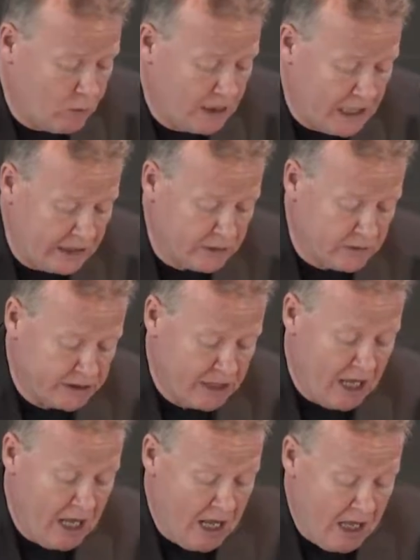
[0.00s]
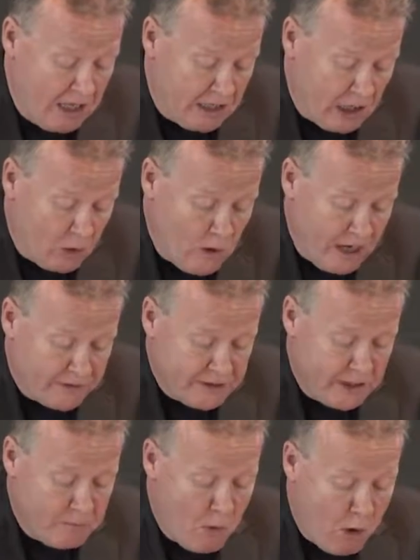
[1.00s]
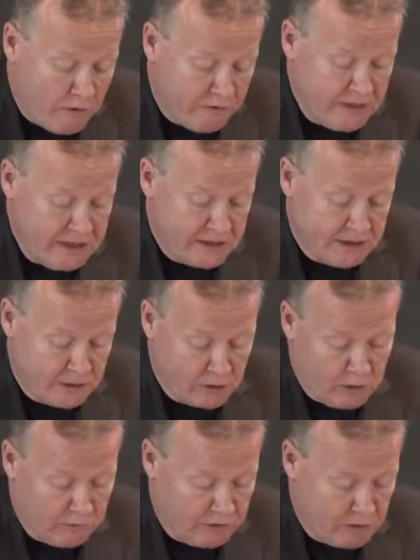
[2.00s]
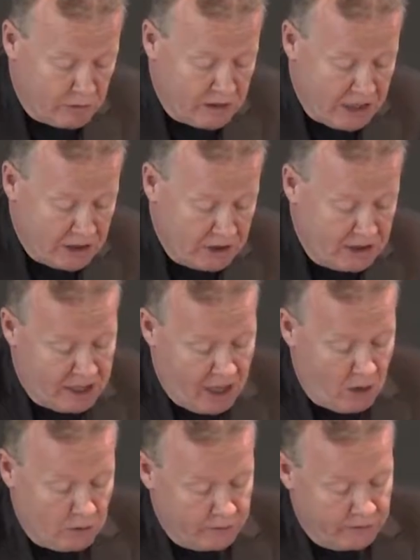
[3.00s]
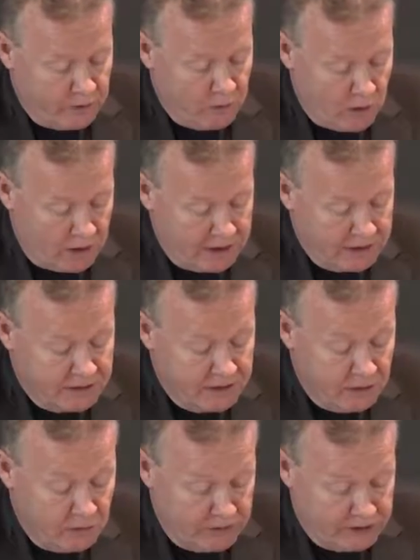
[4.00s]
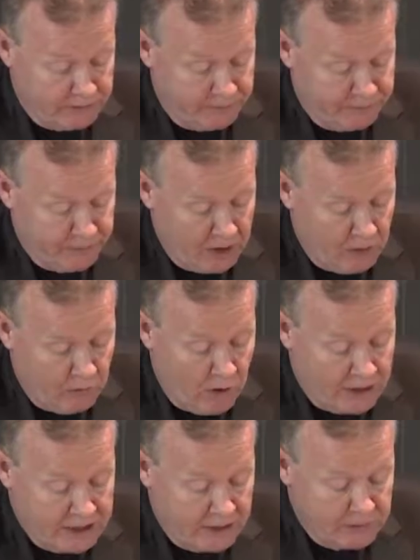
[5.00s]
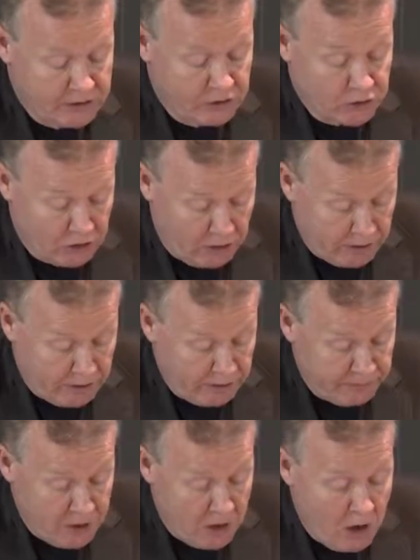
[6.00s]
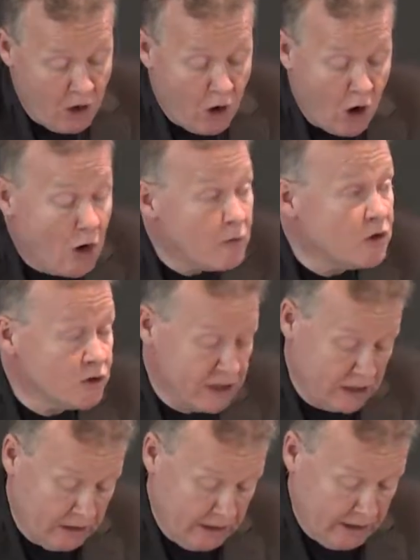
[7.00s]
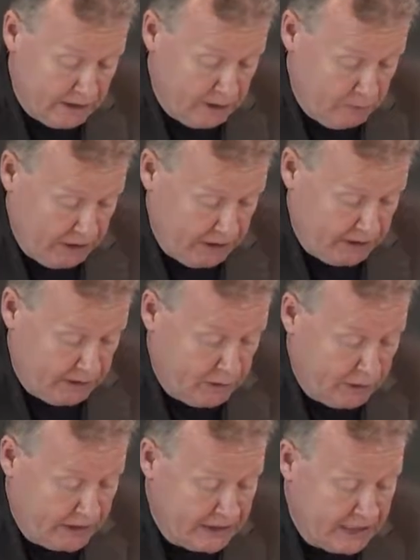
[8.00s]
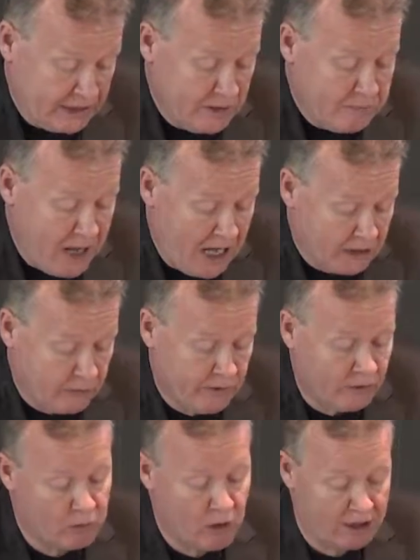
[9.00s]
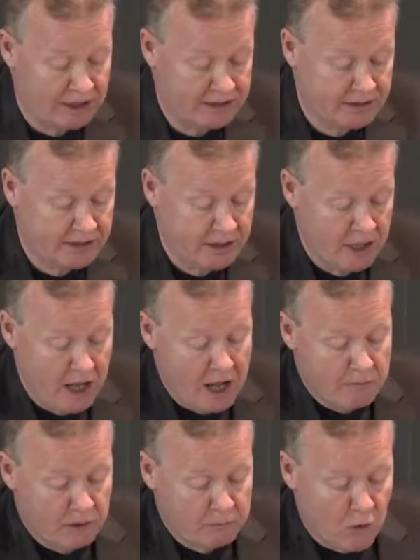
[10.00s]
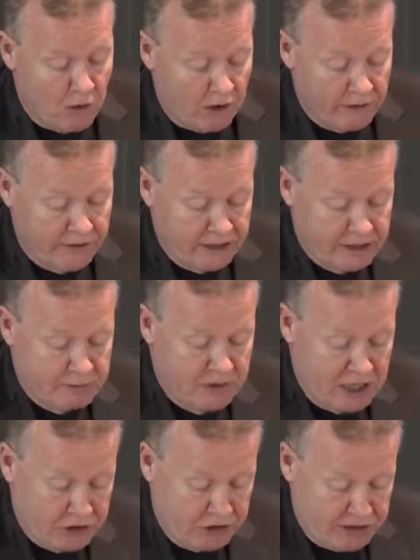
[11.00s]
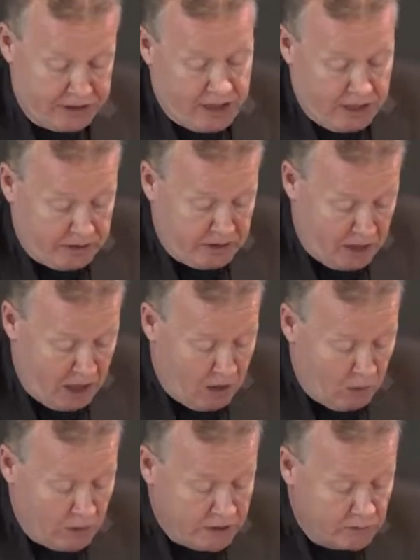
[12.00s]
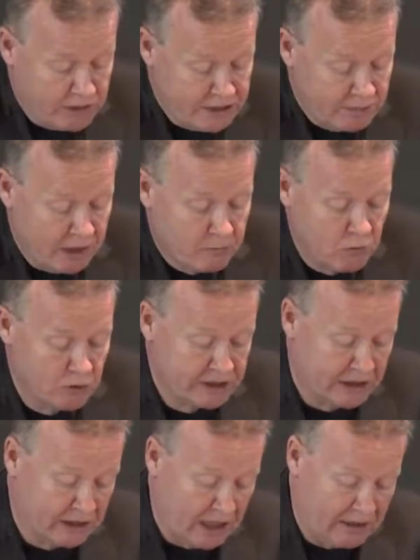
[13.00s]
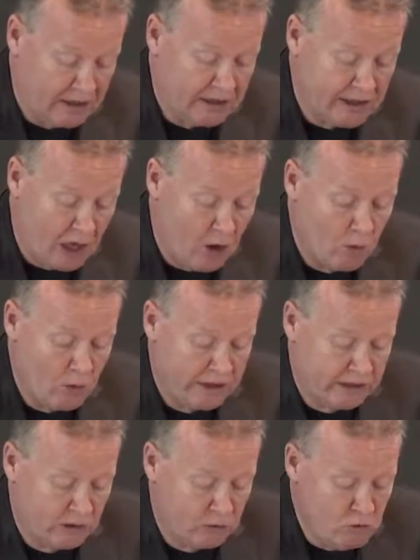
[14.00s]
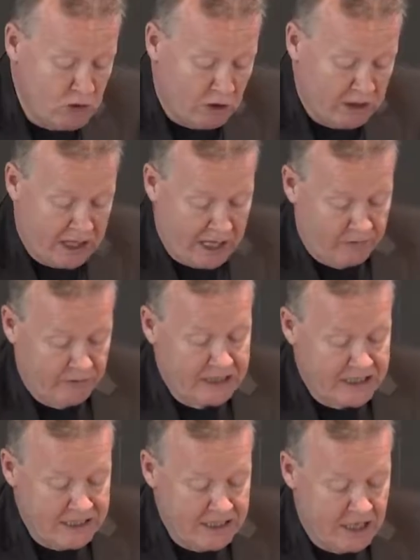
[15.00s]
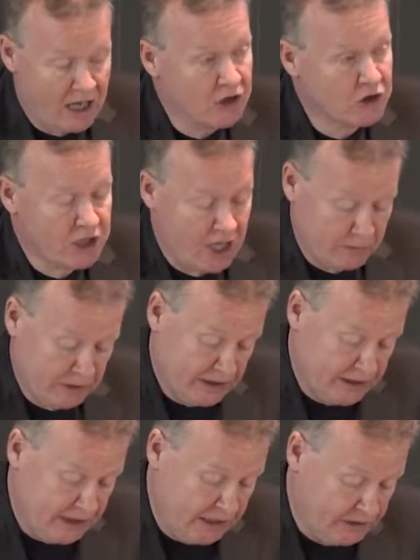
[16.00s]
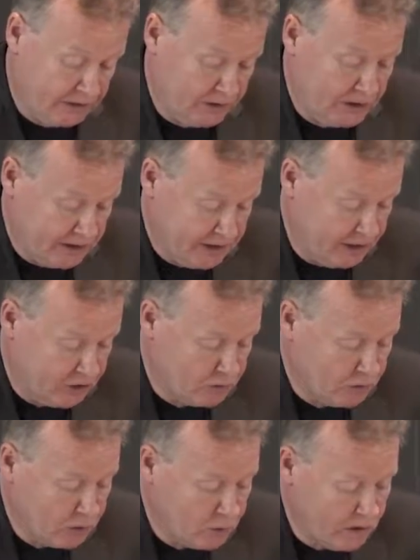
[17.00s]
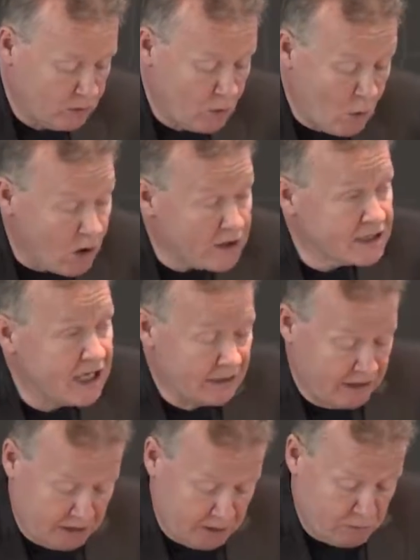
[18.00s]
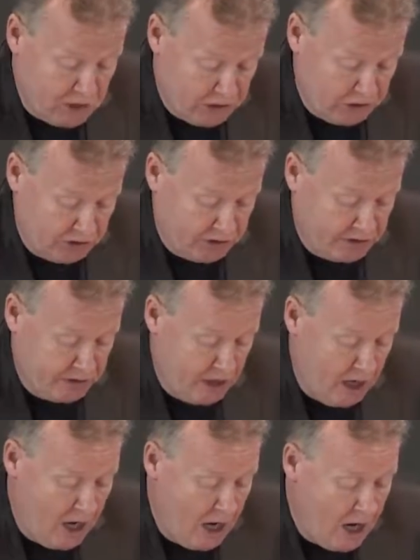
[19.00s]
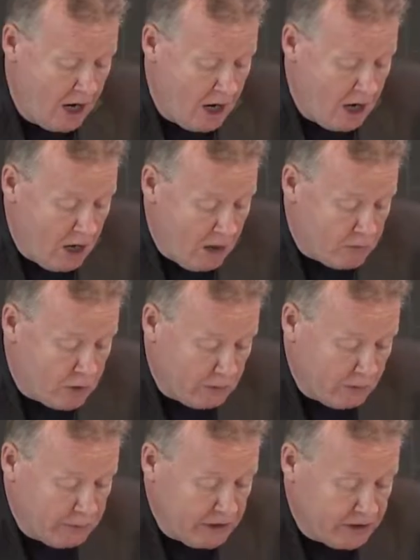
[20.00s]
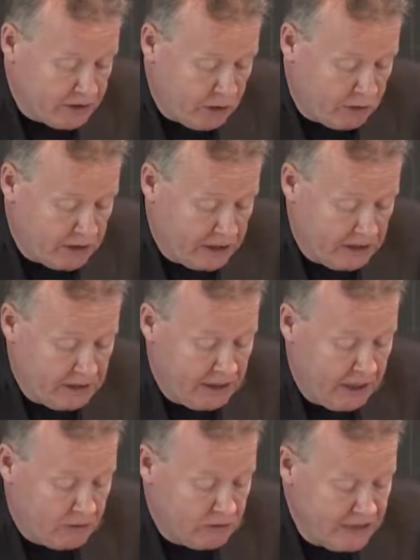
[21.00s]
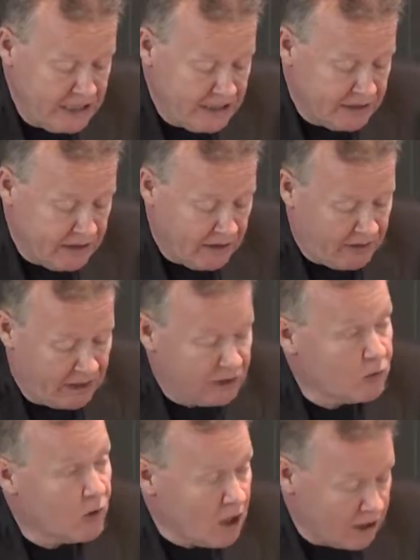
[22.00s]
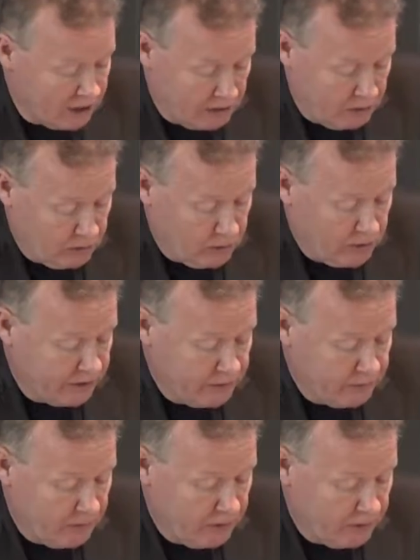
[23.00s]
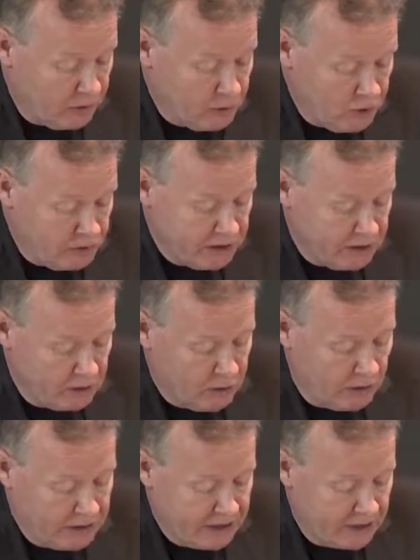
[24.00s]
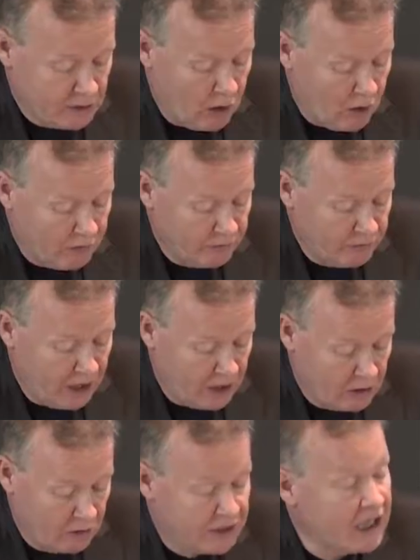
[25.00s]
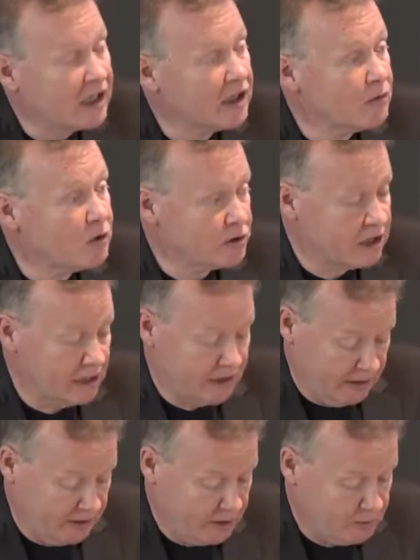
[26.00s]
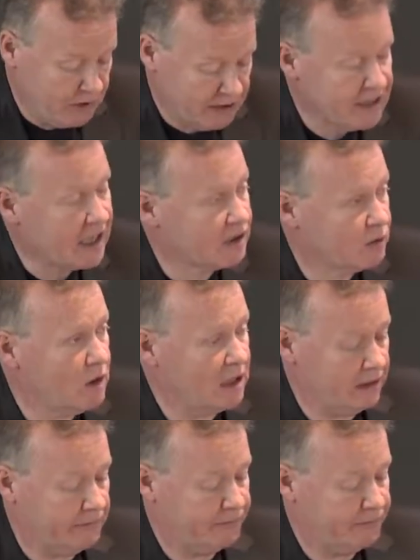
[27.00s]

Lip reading: 100, now we have some more fields in the configuration layout of the work entity in RISM. For example, the genre or musical incipits, not exactly part of the work entity, but more on the expression side. With RISM and Musicat, until now, we do not have a clear and sharp distinction between works and expressions. Probably historically, a reason is that a work catalog in the musical context often are containing musical interpets as well.